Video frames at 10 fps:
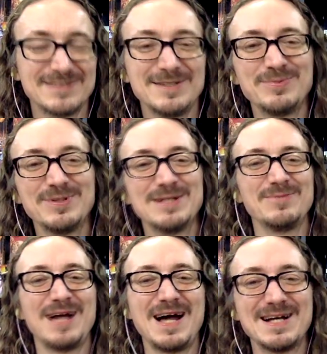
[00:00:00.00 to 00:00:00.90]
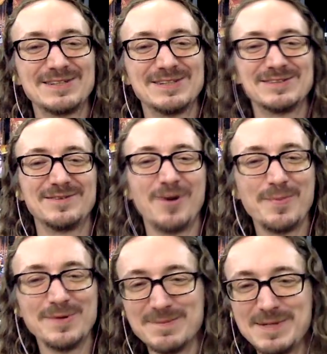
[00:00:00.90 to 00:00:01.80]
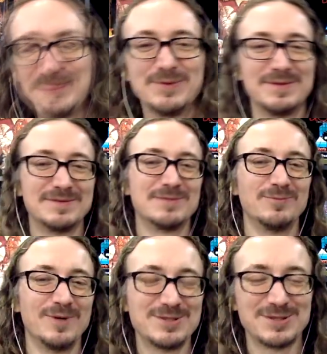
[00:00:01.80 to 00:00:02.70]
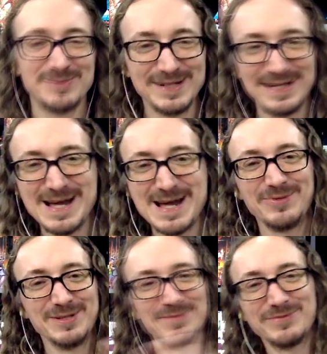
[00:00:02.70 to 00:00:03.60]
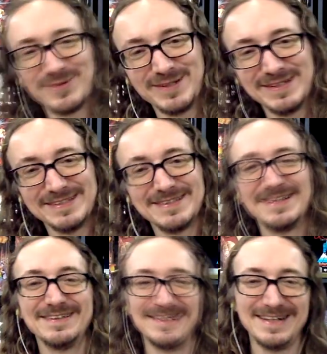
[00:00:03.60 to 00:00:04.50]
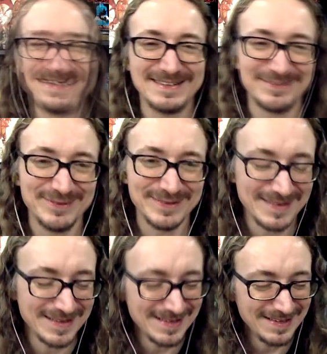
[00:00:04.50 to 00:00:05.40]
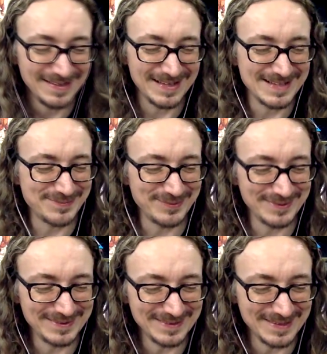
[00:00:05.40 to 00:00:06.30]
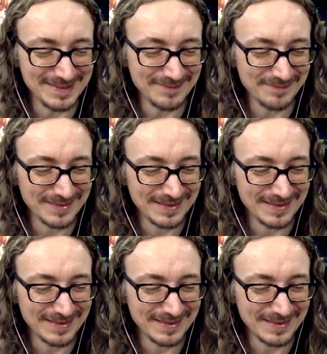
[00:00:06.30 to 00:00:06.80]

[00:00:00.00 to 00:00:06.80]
So you put him last, just hoping that people would waste their money gambling before they get that. that's pretty. That's what? pretty cunning.